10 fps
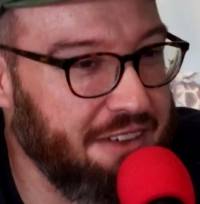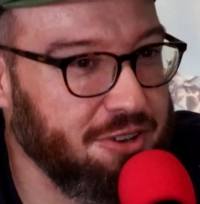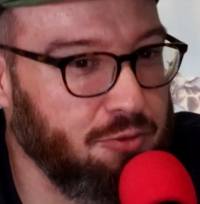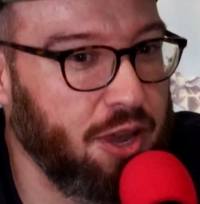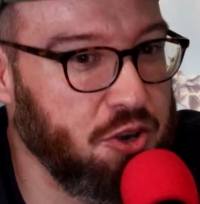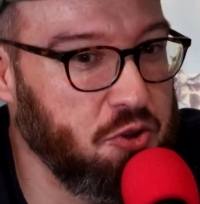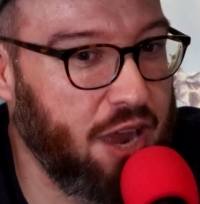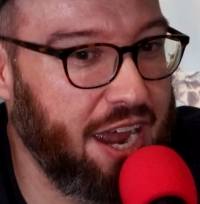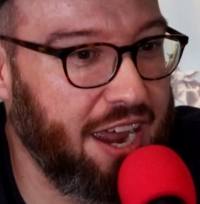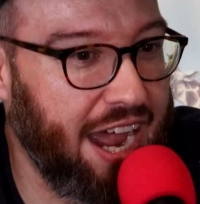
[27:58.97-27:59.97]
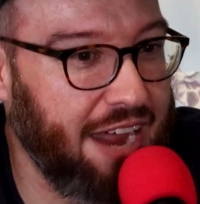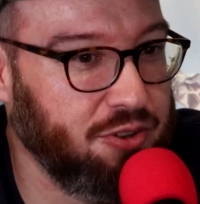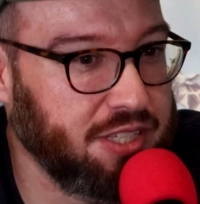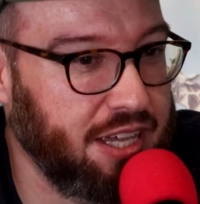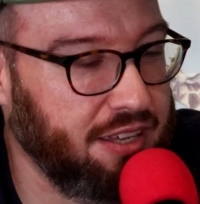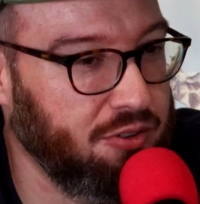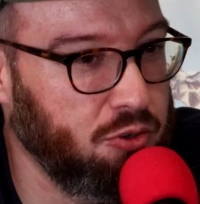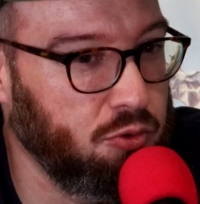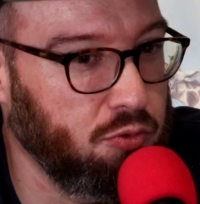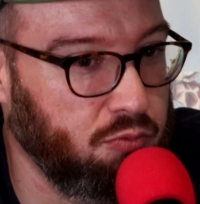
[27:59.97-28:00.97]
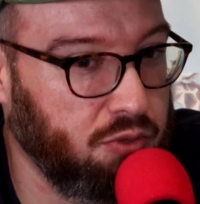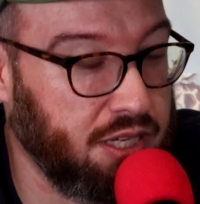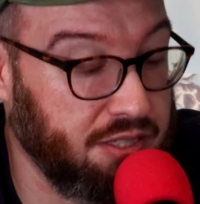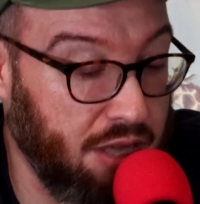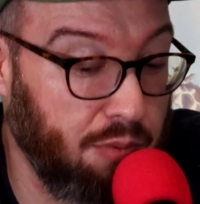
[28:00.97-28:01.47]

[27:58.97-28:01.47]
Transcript: everyone who I was like, because